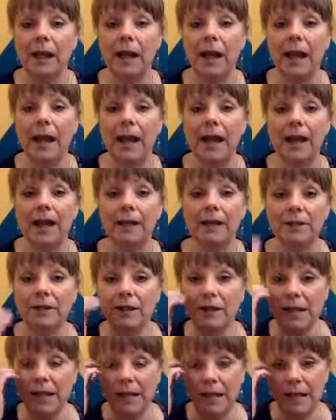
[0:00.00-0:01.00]
And
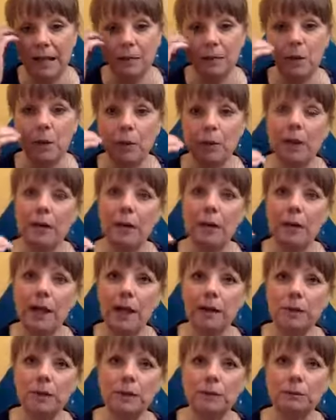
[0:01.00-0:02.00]
they keep going, okay,
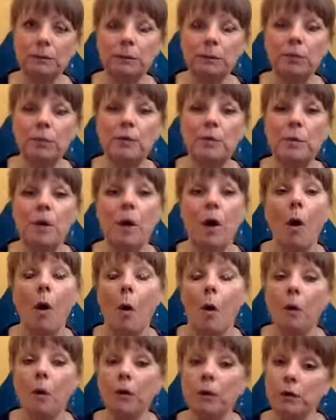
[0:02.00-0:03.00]
there's some improvement,
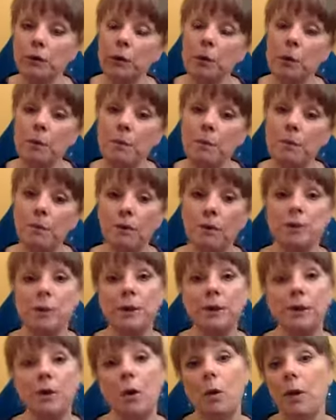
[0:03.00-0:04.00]
or there's no improvement. You
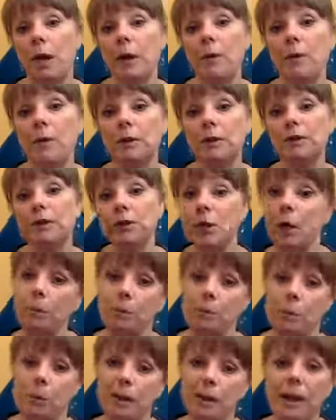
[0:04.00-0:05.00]
go, okay, well, let's stop
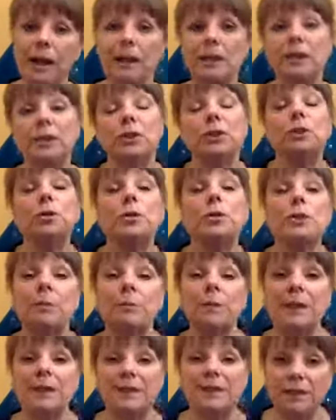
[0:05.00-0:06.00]
doing that. Let's do
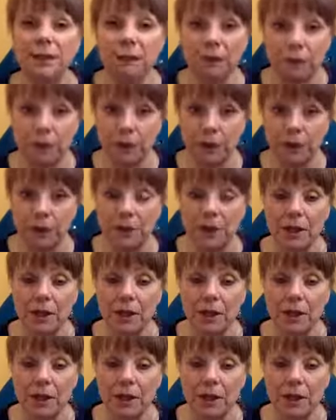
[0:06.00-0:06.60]
something different.